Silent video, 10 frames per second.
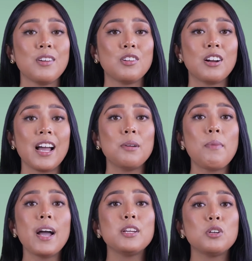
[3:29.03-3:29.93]
Craig
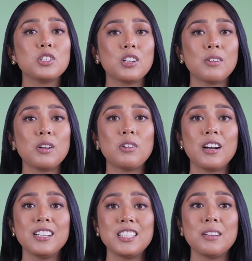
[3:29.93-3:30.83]
might use
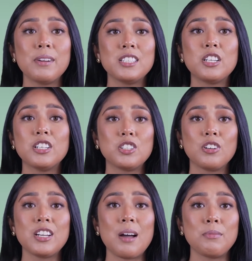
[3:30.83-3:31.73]
cryptocurrency mixers or
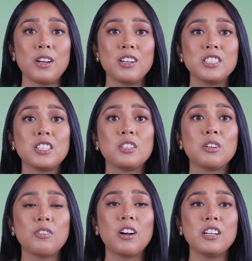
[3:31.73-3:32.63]
tumblers to
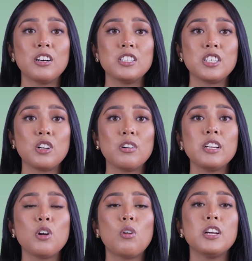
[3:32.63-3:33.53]
further obscure
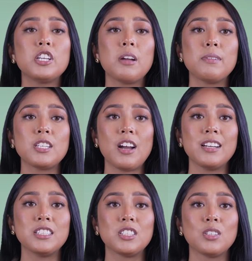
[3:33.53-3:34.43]
the origin of his
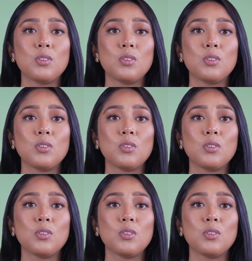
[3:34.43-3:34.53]
funds.